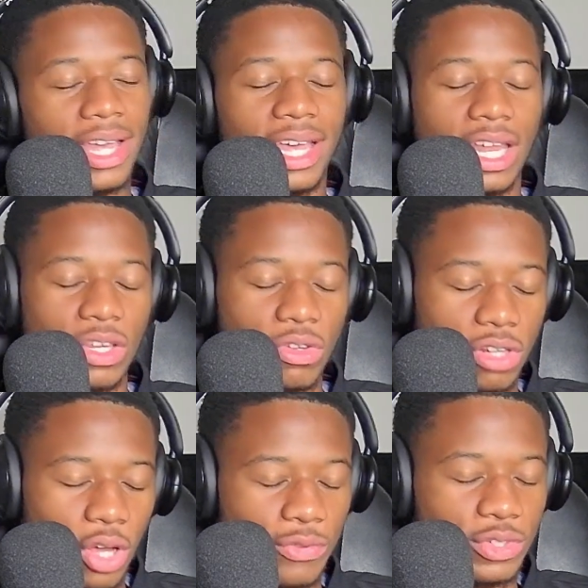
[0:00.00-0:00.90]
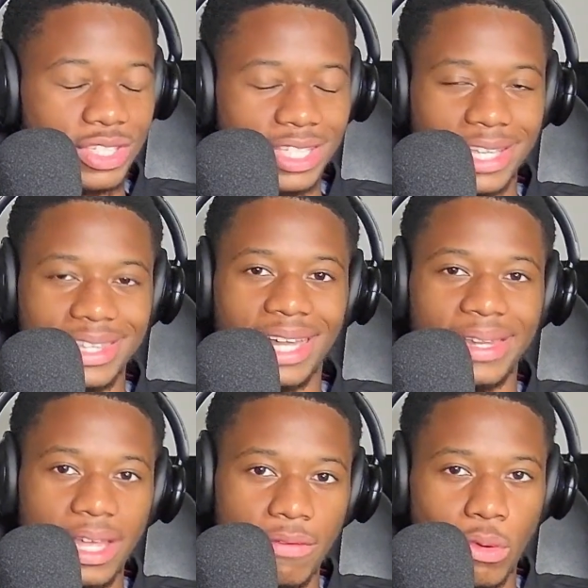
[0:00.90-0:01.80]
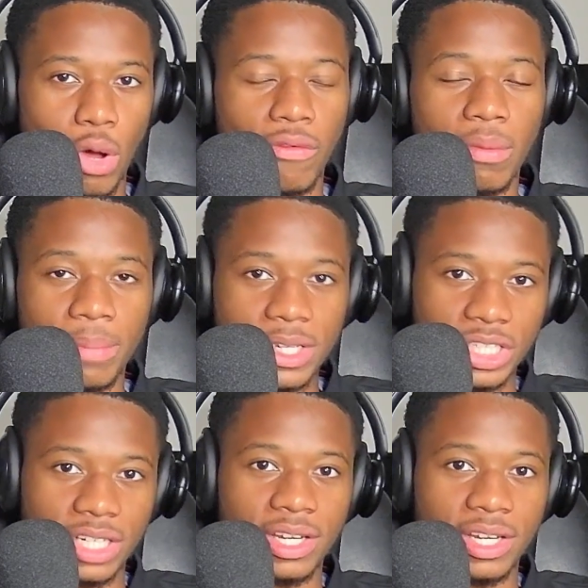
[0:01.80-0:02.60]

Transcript: and you love to see it. That level of ambition